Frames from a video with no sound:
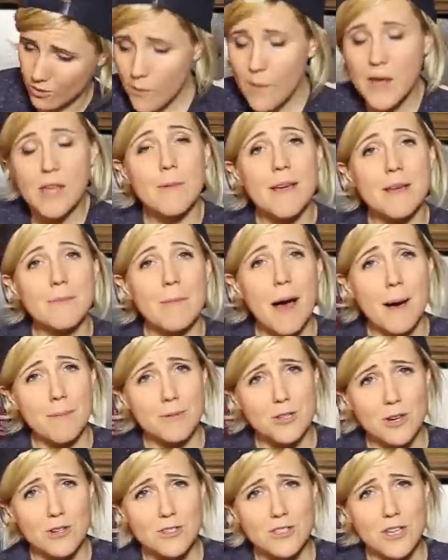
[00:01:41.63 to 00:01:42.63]
The way you make
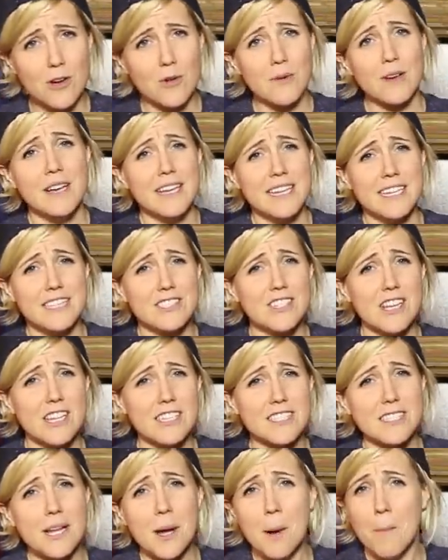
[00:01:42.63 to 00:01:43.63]
Pop-Tart dough is
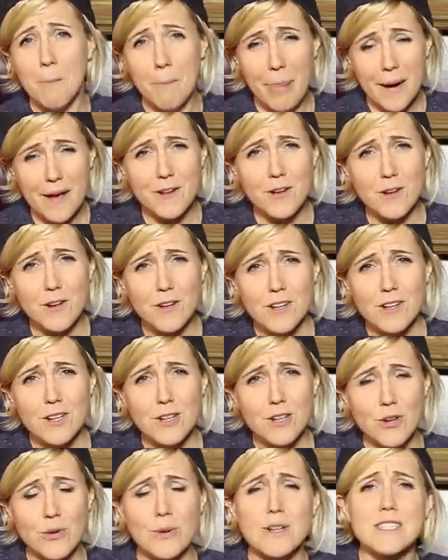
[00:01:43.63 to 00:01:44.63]
just butter,
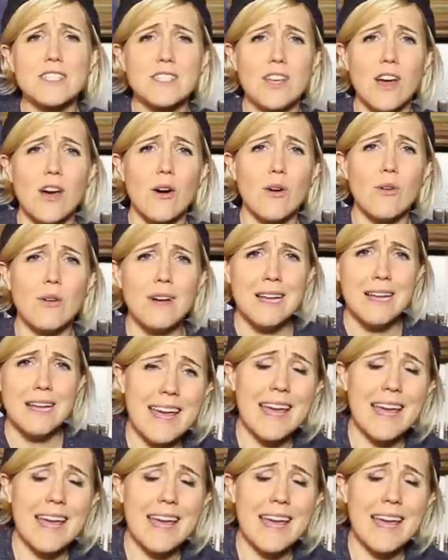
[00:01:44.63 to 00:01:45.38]
Crisco,